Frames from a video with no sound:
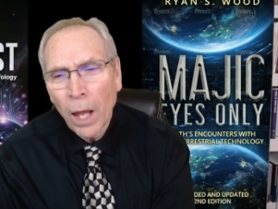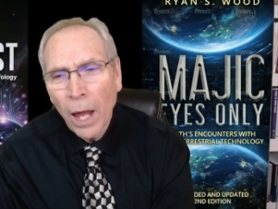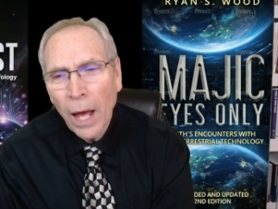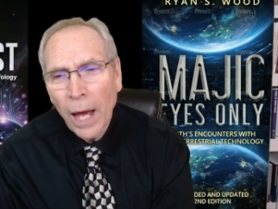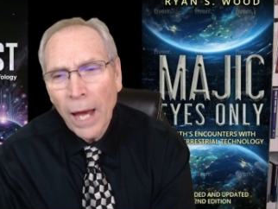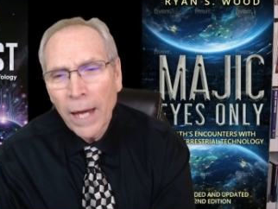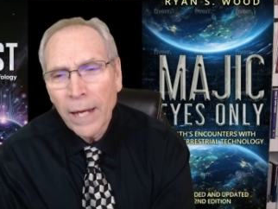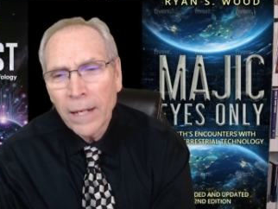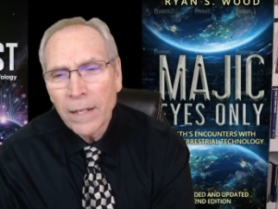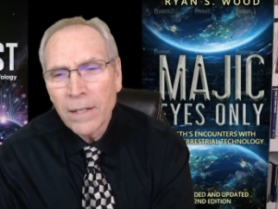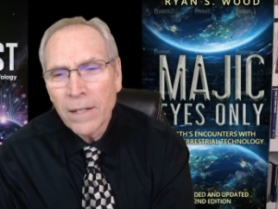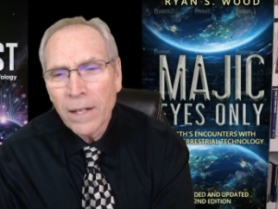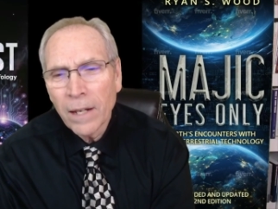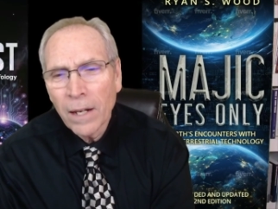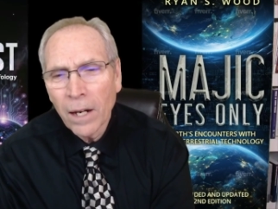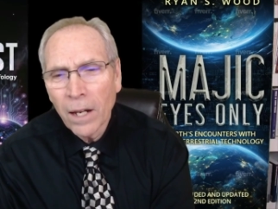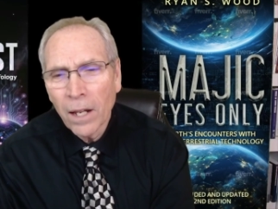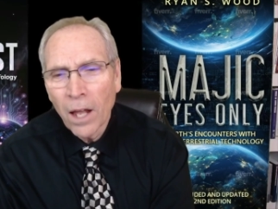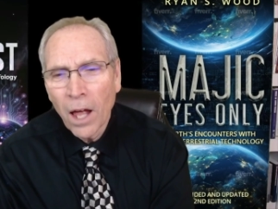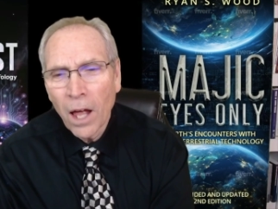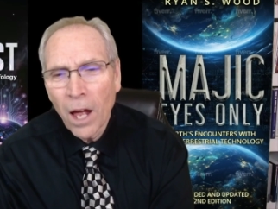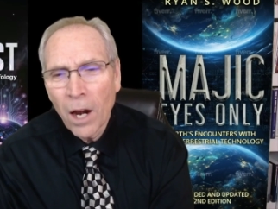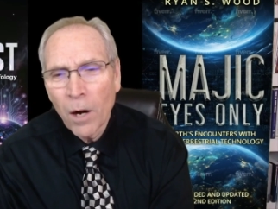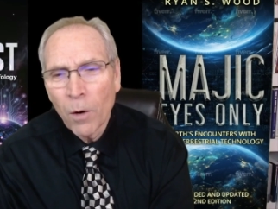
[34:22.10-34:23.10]
I had done a
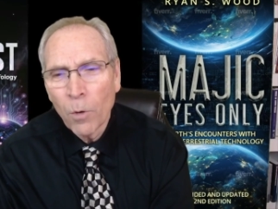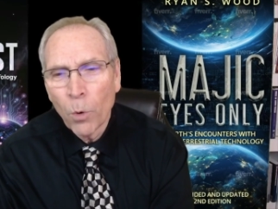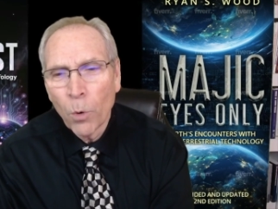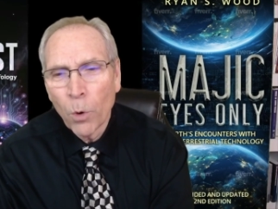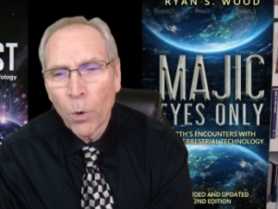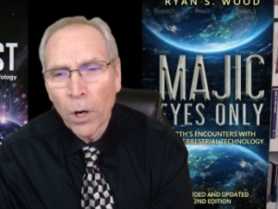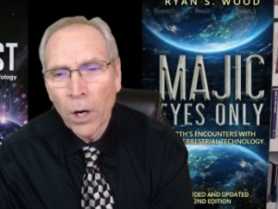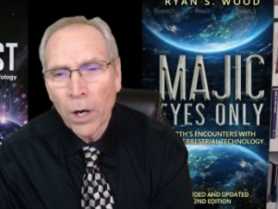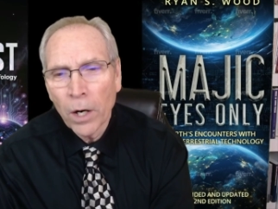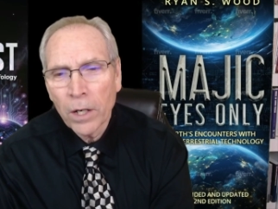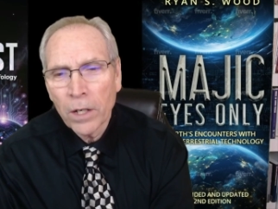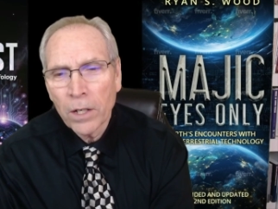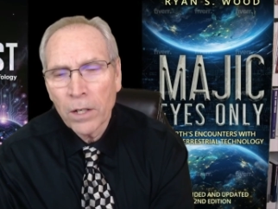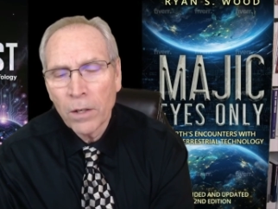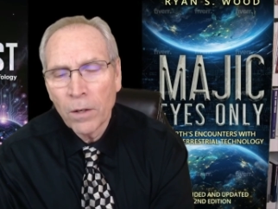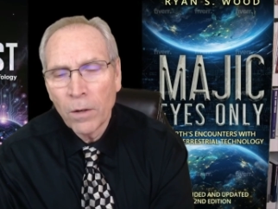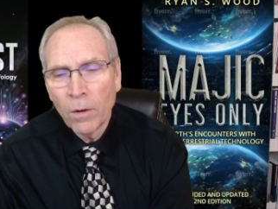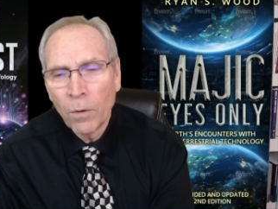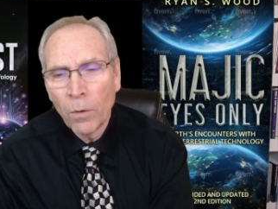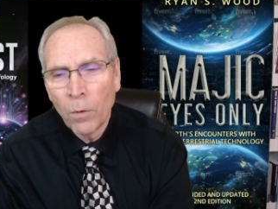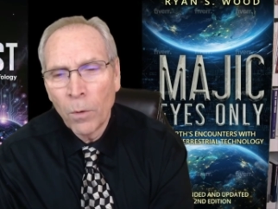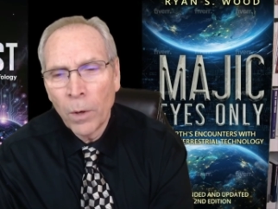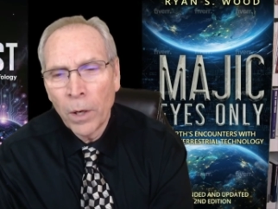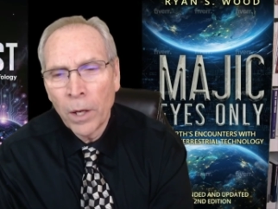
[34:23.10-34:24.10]
lot of work
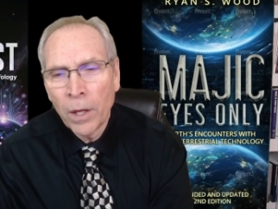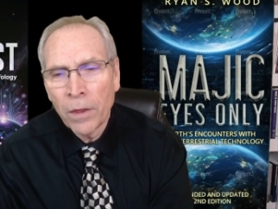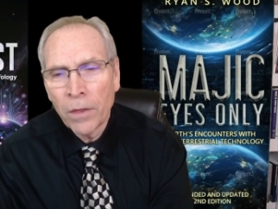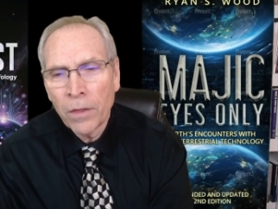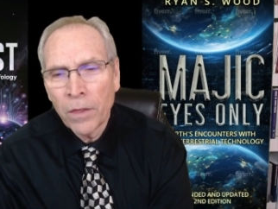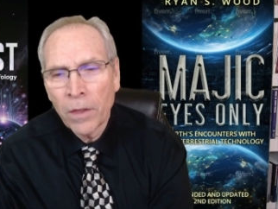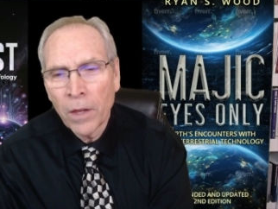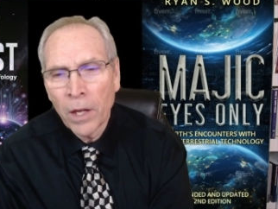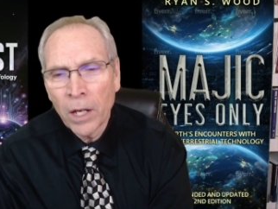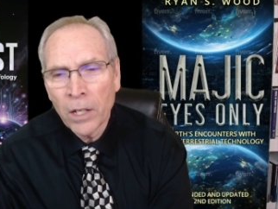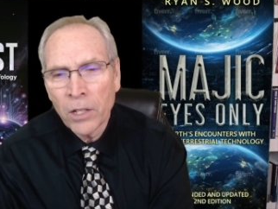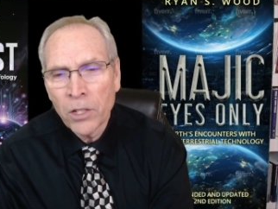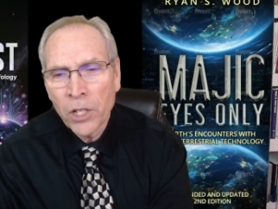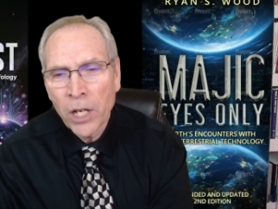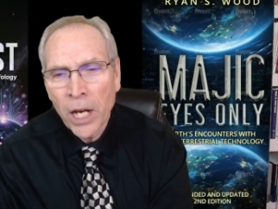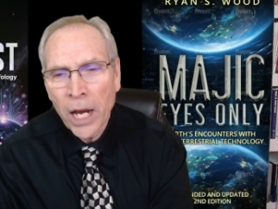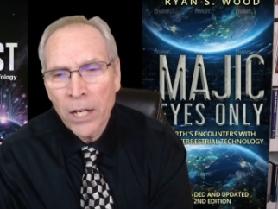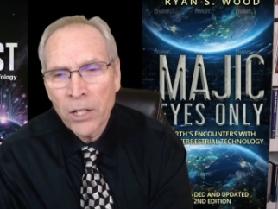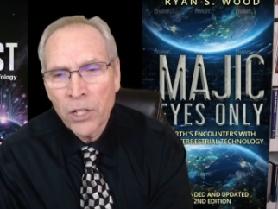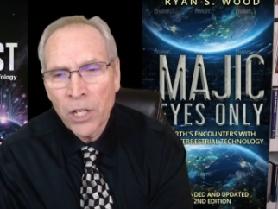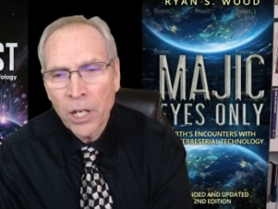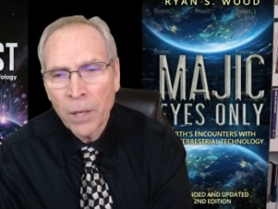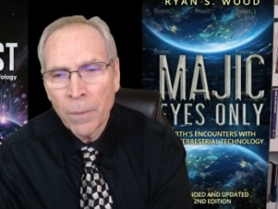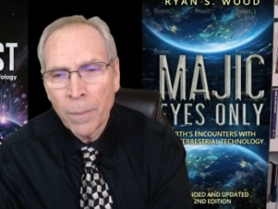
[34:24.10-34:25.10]
with
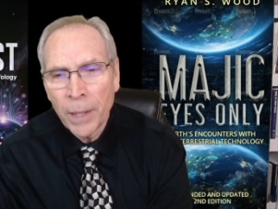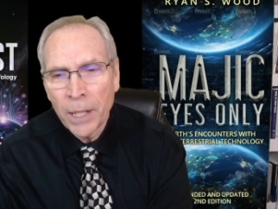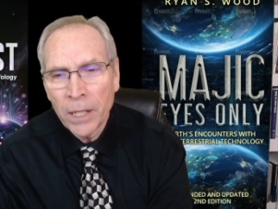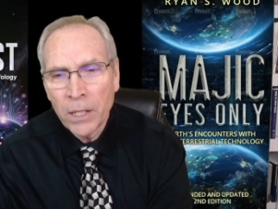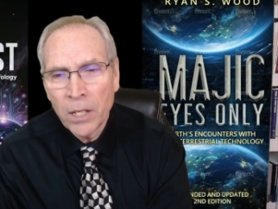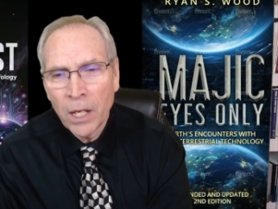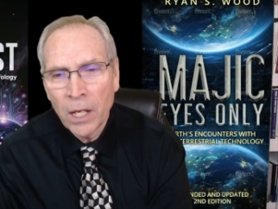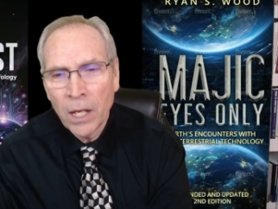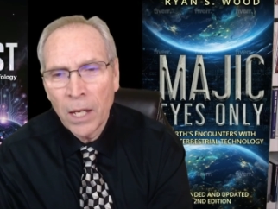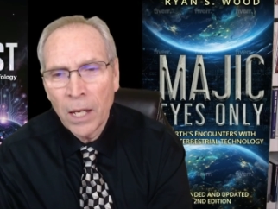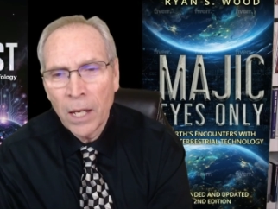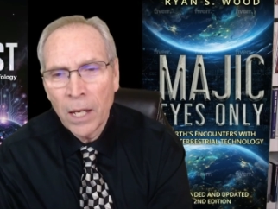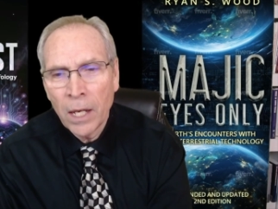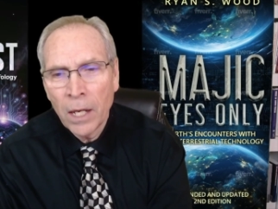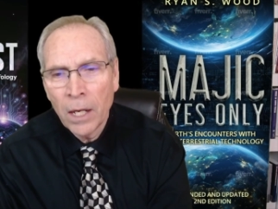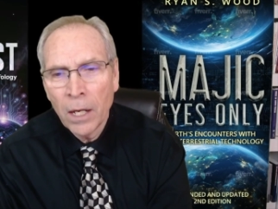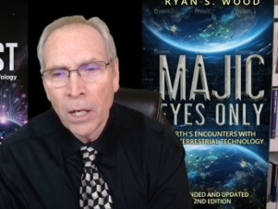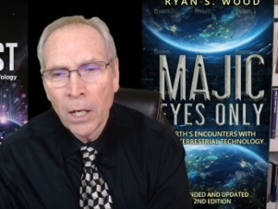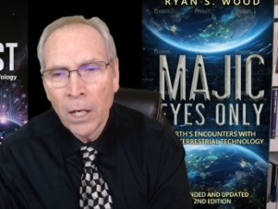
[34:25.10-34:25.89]
ChatGPT,